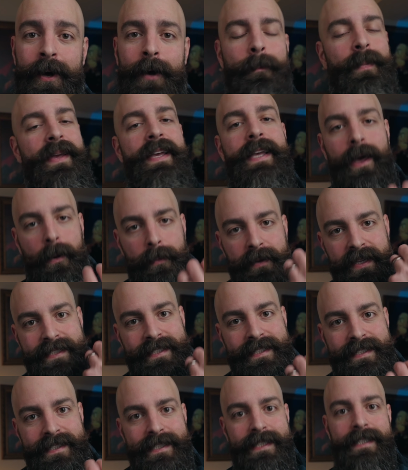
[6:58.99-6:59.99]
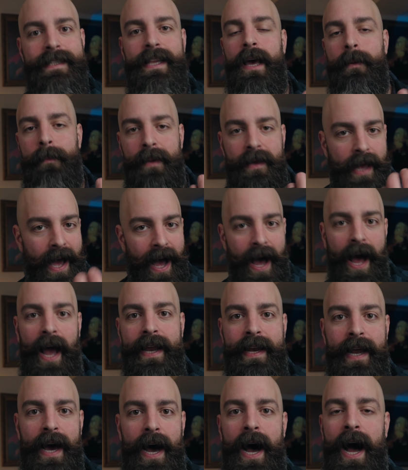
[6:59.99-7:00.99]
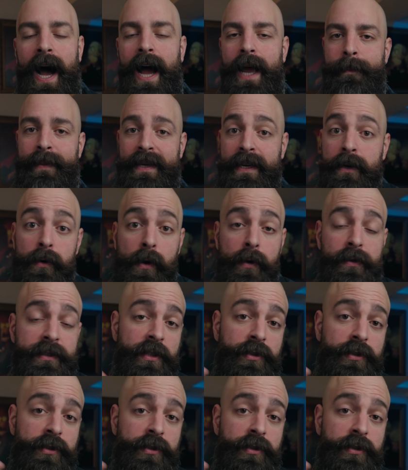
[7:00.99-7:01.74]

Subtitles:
Being able to see them eye to eye, being able to